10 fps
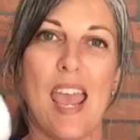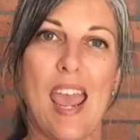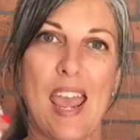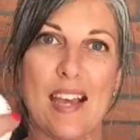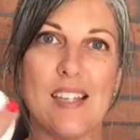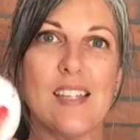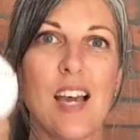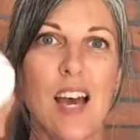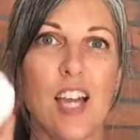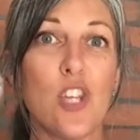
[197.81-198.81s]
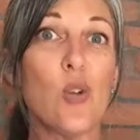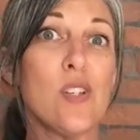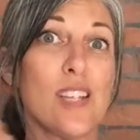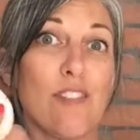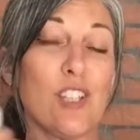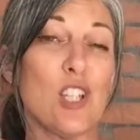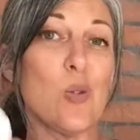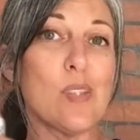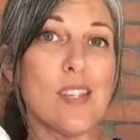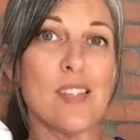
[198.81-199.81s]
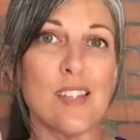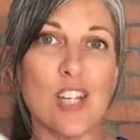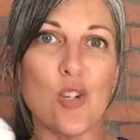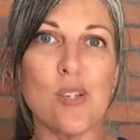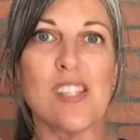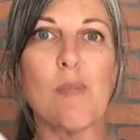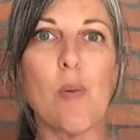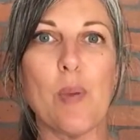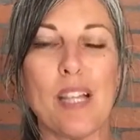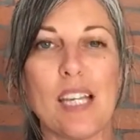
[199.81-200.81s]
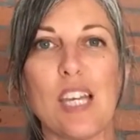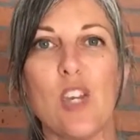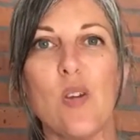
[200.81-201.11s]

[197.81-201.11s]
and uh, you can definitely use this to increase the mobility.